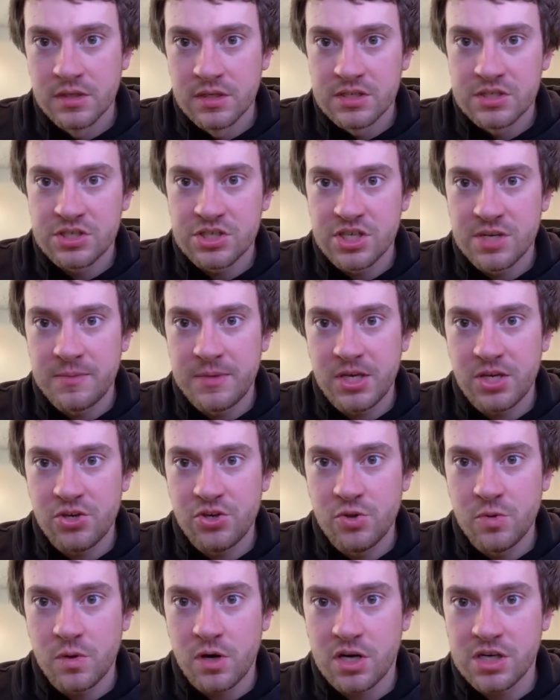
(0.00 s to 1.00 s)
it's going to be a
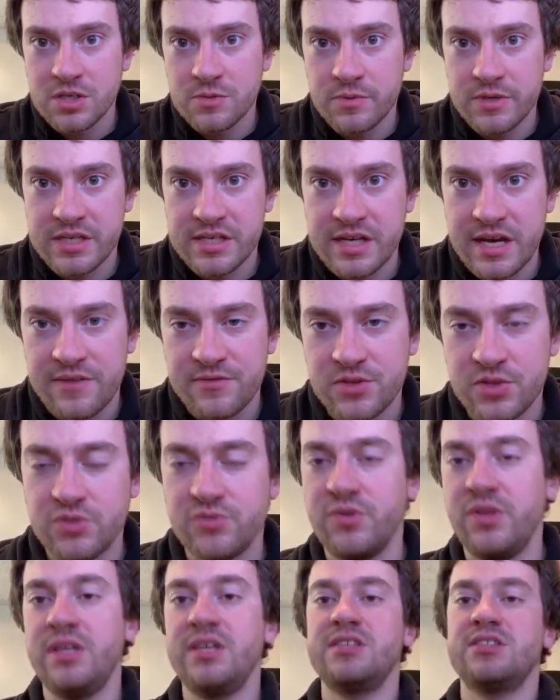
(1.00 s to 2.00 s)
new hardware after
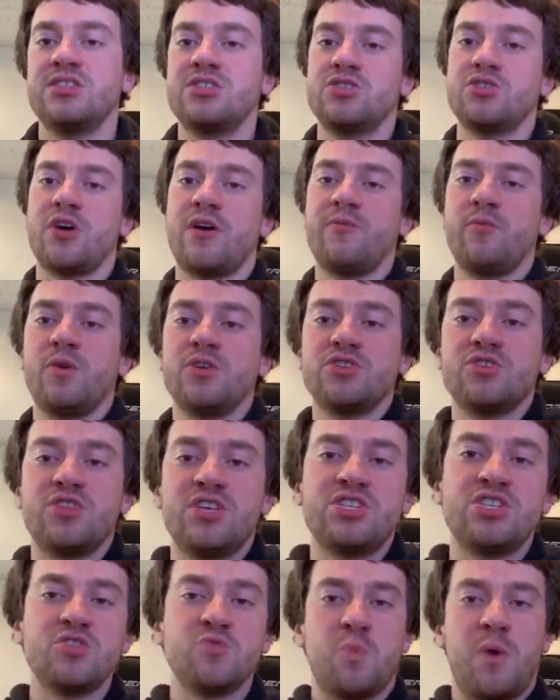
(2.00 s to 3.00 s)
you release the software. So
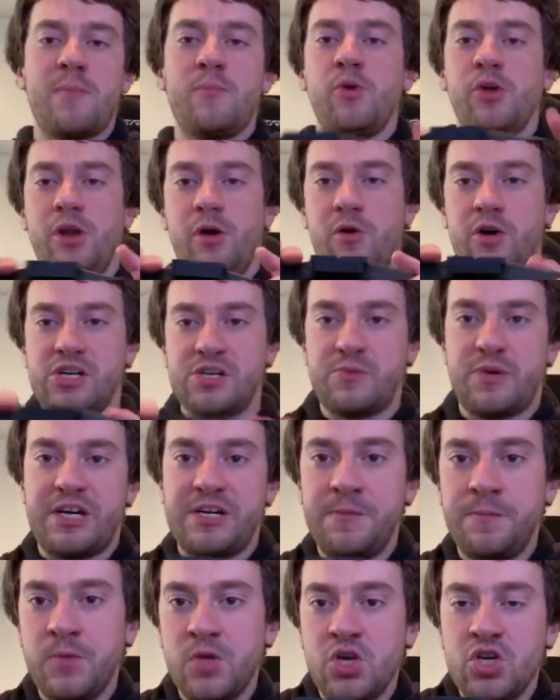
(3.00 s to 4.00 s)
this is 1.0 hardware.
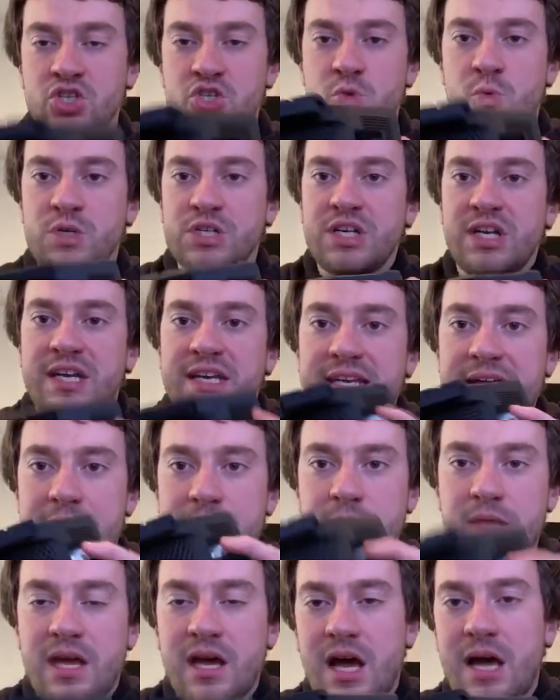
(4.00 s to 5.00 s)
So we're going to
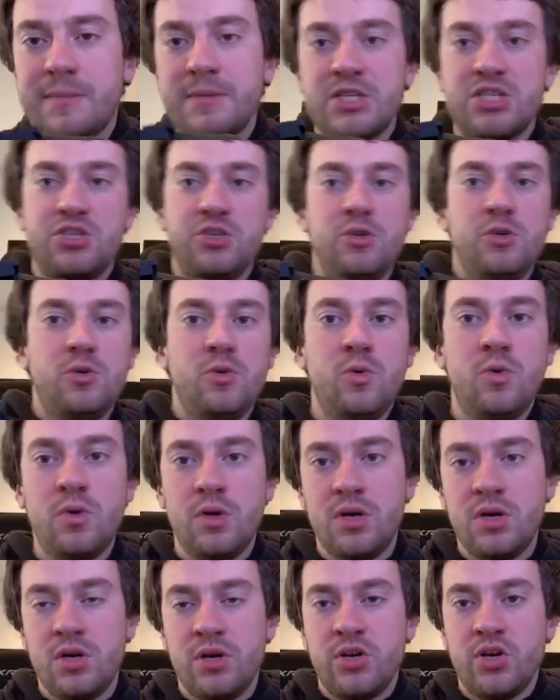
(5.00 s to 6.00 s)
get the Comma 2
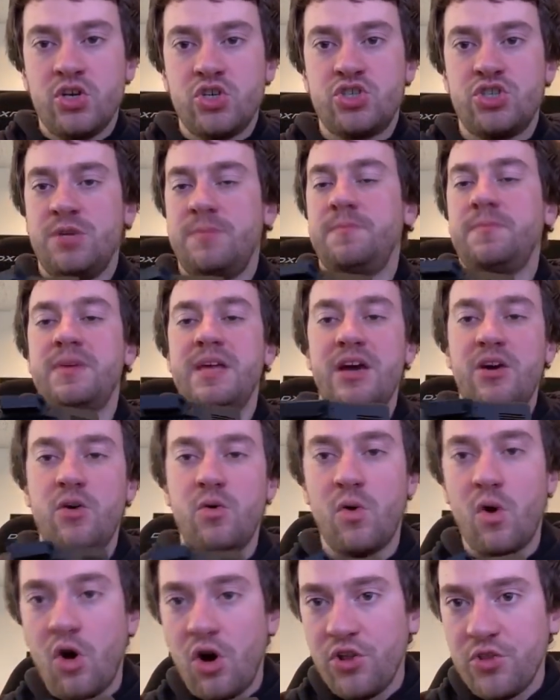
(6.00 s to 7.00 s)
to go
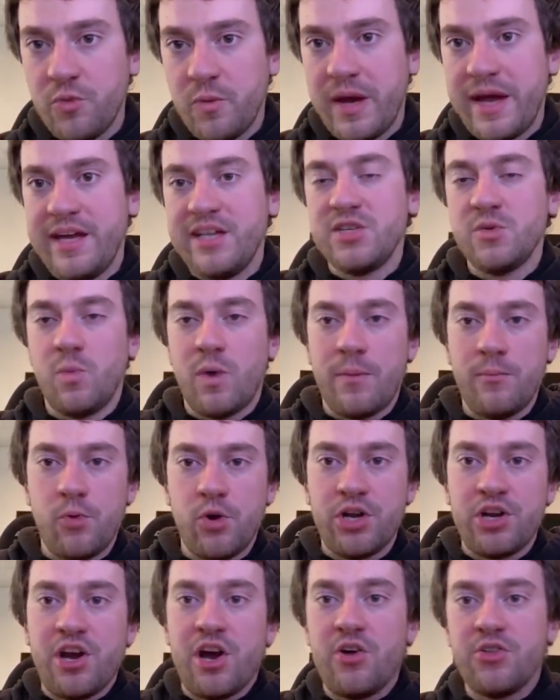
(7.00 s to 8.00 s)
all the way to
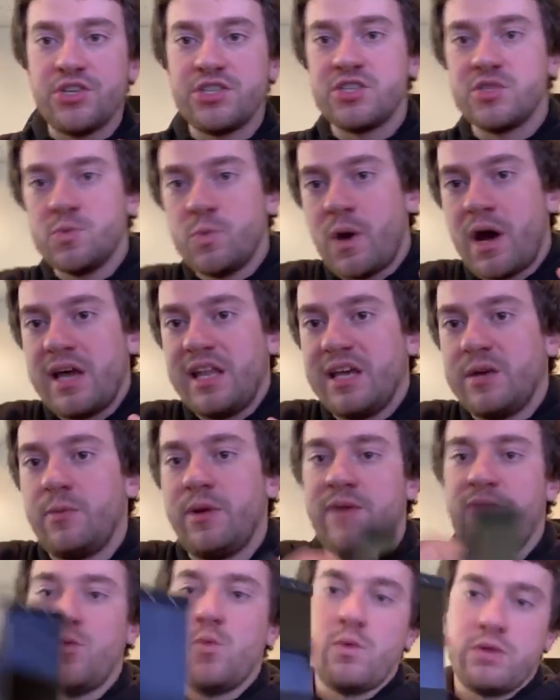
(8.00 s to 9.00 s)
1.0. This is why like
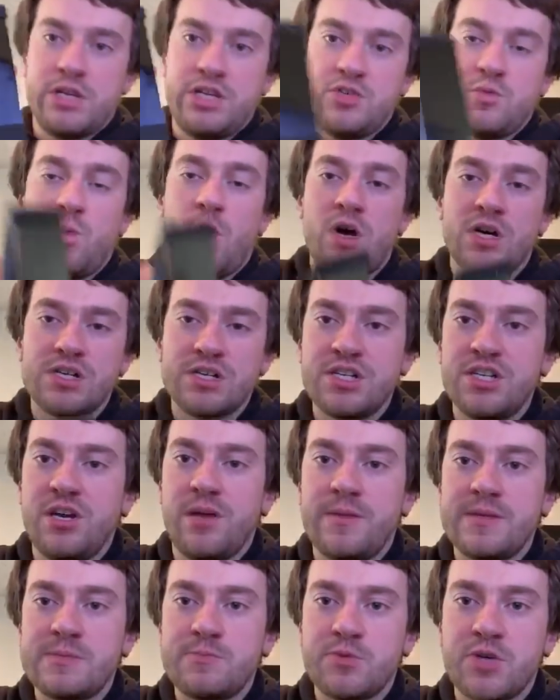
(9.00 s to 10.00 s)
we have a one-year warranty
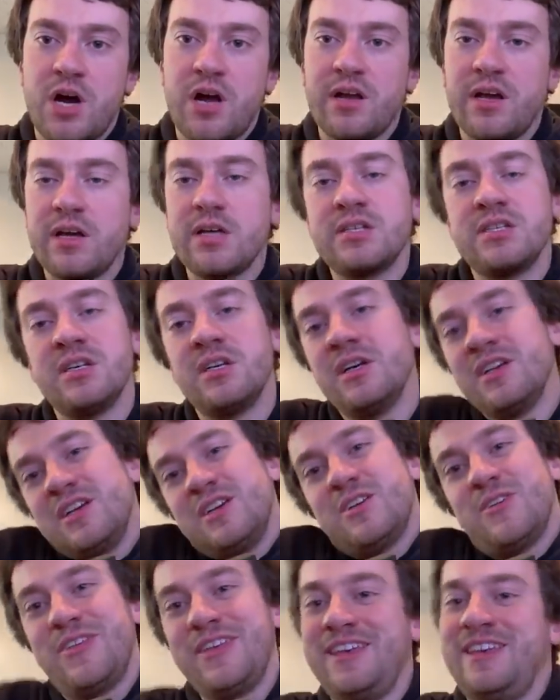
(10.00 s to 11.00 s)
on this product.
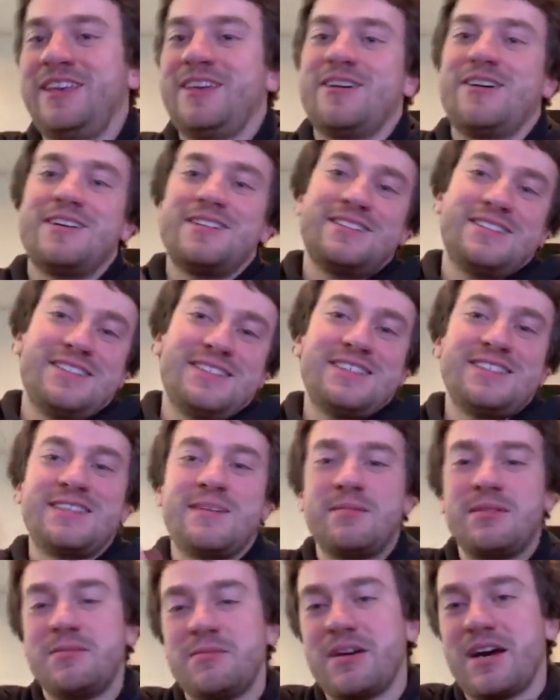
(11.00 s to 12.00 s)
You know, the Eons, you know, some
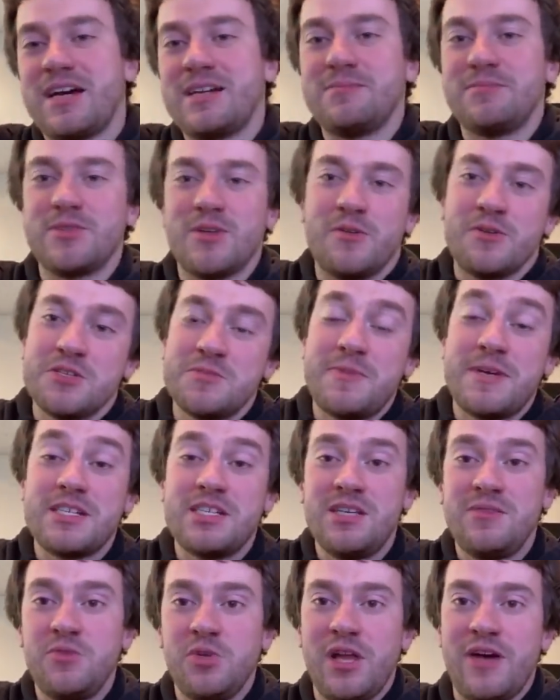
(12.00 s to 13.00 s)
of them kind of broke,
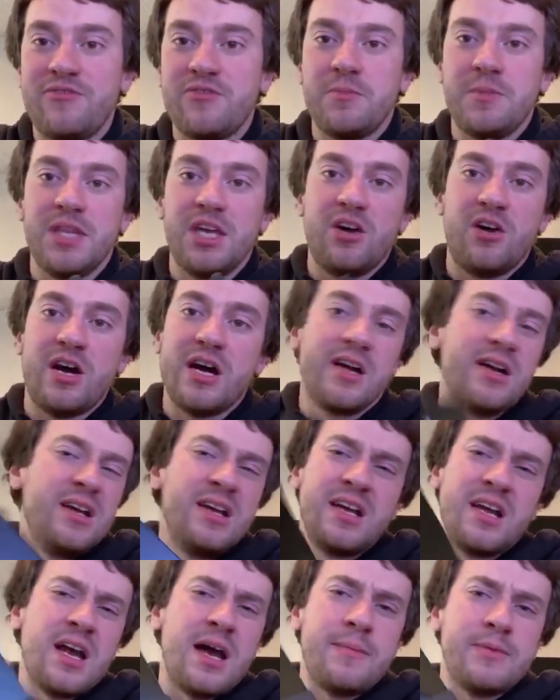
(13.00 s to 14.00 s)
especially if you left them in the car.
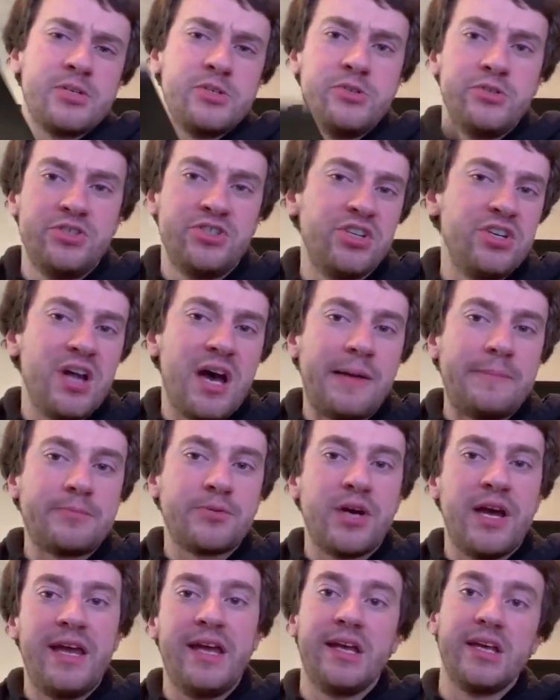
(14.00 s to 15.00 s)
Comma 2 should not
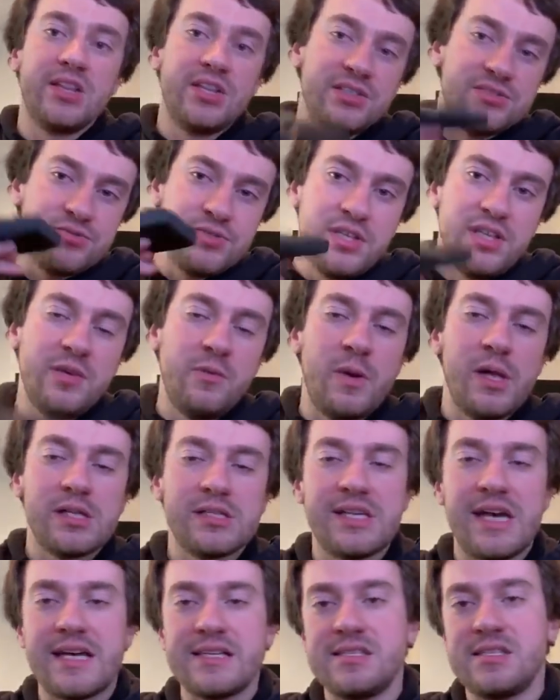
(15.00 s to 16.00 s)
break. They're really well
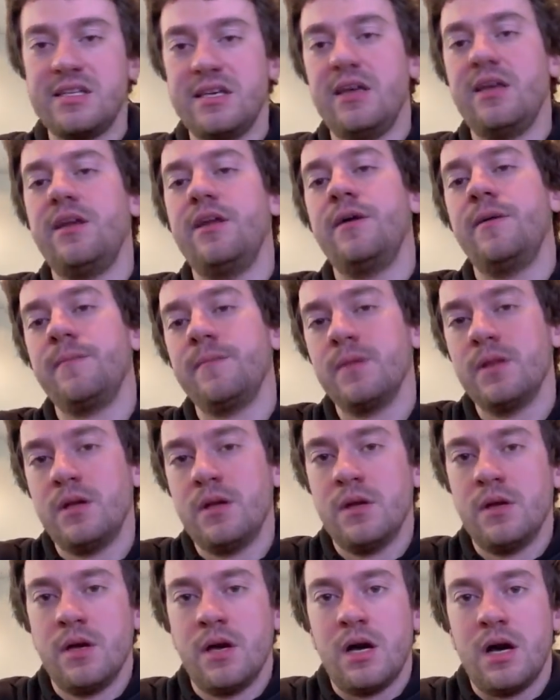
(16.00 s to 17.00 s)
tested.
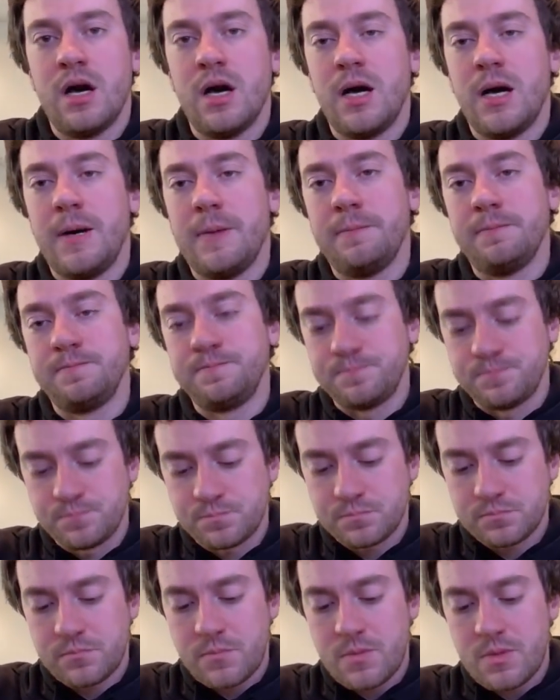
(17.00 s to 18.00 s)
Um,
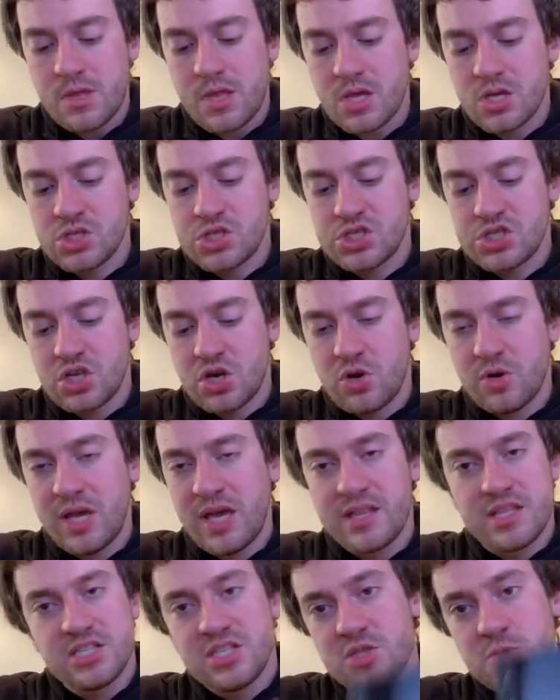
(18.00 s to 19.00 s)
so yeah,
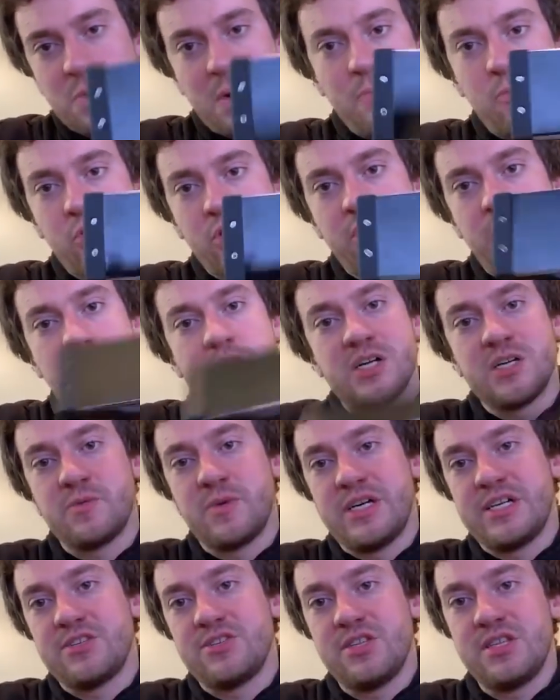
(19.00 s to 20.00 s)
this is 1.0
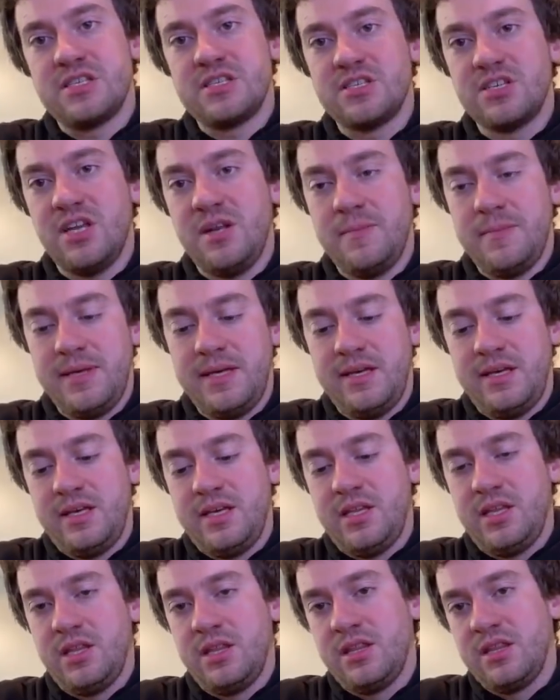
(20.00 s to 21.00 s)
hardware. So this is going to
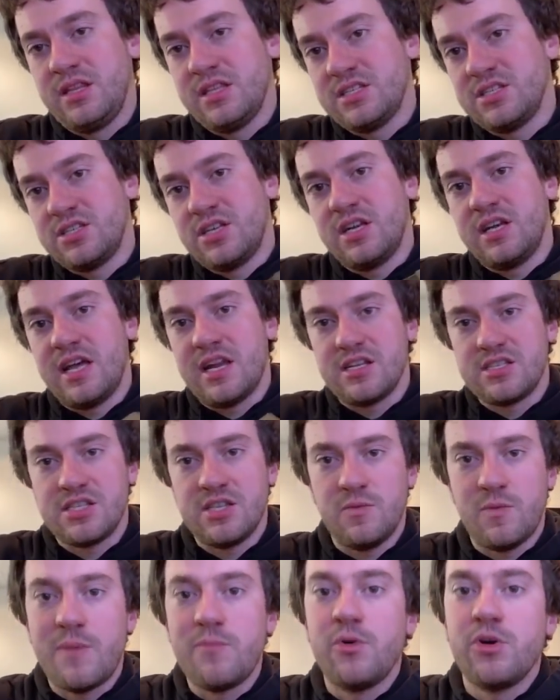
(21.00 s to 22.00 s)
be, this is going to get us to
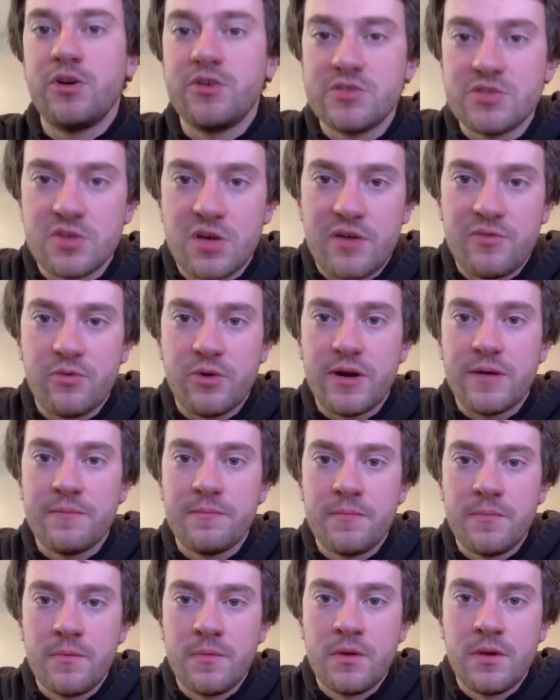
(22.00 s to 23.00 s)
the 1.0 software.
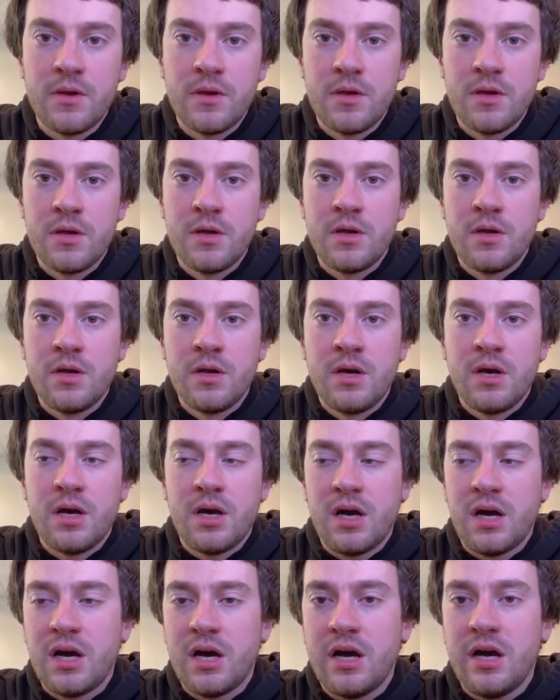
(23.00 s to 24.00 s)

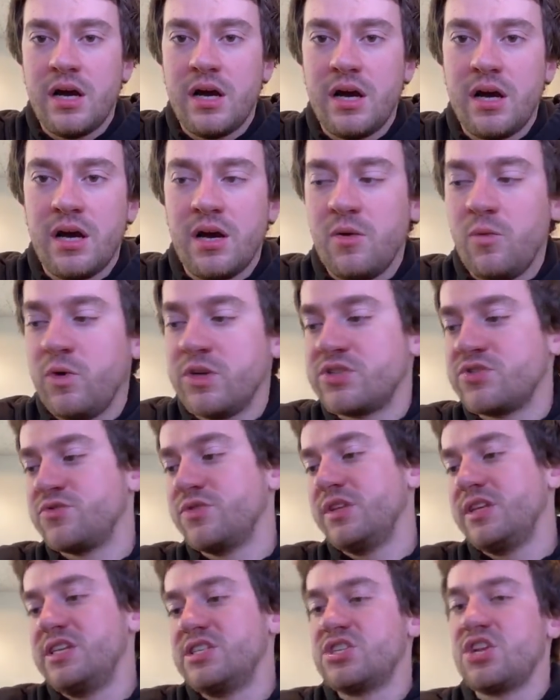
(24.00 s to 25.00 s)
Uh, what's
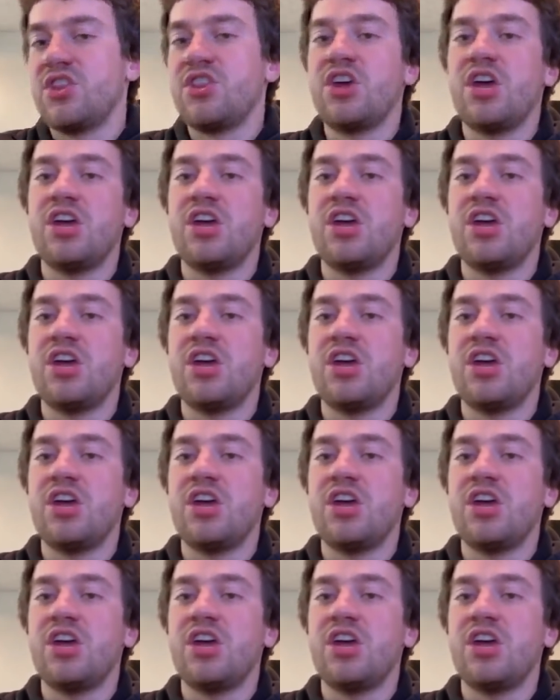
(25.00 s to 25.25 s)
released? The